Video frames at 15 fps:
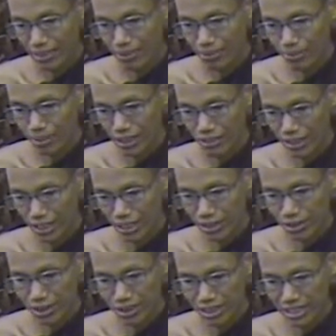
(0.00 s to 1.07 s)
about the
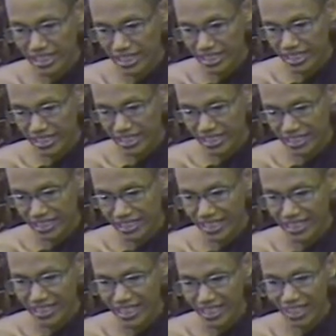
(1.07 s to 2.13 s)
association,
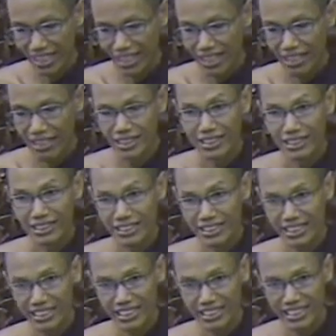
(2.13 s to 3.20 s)
chaita, uh,
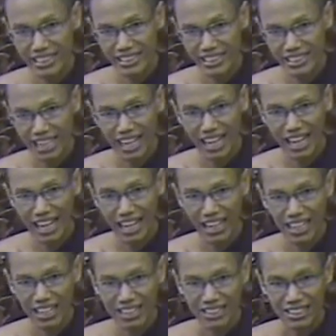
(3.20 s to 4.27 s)
chetasika,
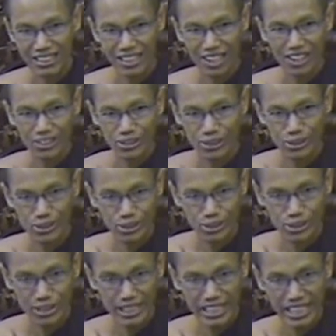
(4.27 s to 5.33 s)
how to
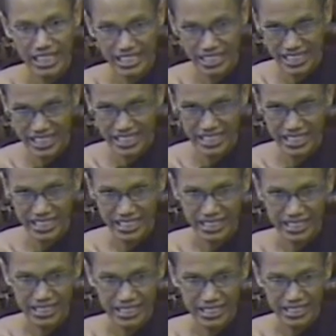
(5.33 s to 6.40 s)
associate.
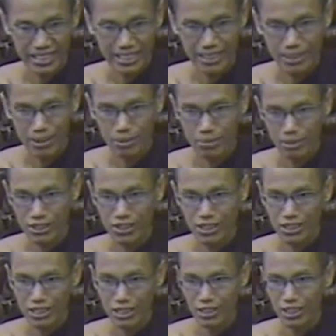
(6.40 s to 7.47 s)

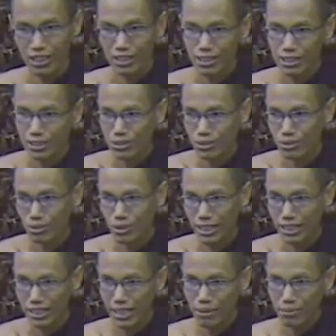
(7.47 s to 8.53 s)
Because uh,
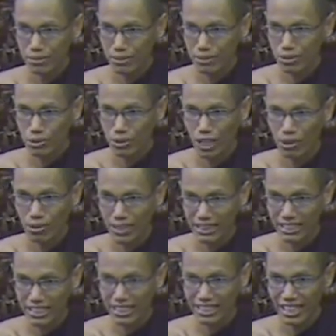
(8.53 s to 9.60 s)
one time our
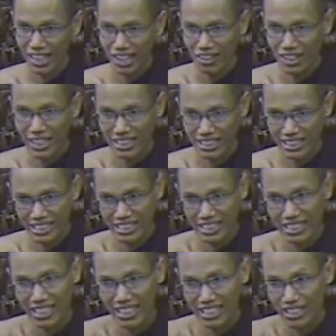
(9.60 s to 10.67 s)
chaita arises,
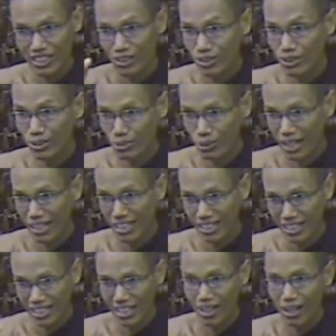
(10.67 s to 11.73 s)
chaita is the only one,
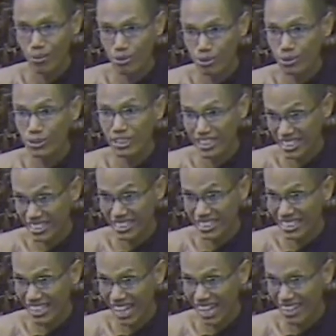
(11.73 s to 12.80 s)
a uh, few
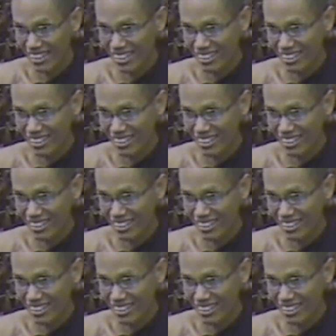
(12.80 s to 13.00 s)
chetasika,